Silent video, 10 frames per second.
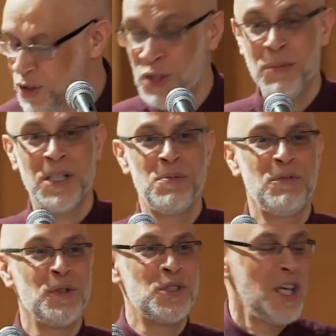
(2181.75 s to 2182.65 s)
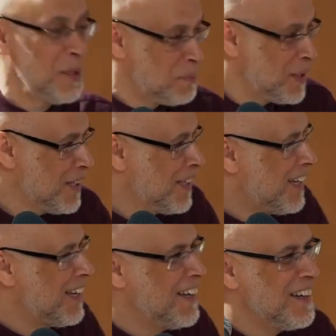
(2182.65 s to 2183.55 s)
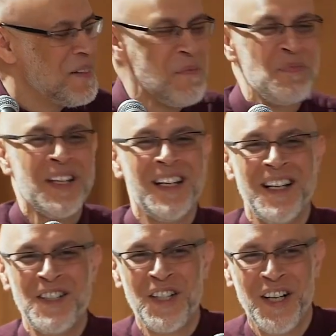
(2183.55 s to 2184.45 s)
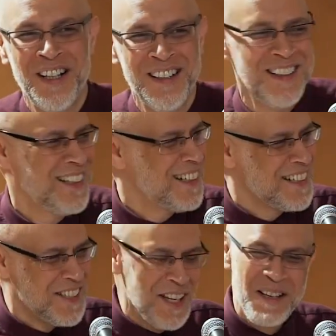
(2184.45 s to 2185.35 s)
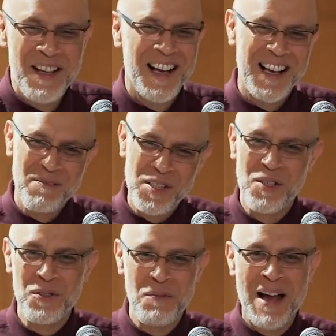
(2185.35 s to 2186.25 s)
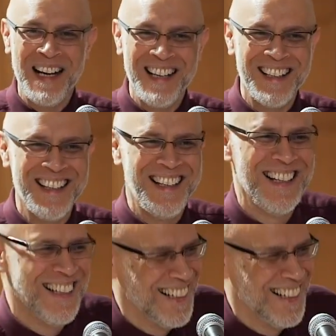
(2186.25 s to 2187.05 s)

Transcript: 2 minutes before time, inshallah, see, I'm still Germanic.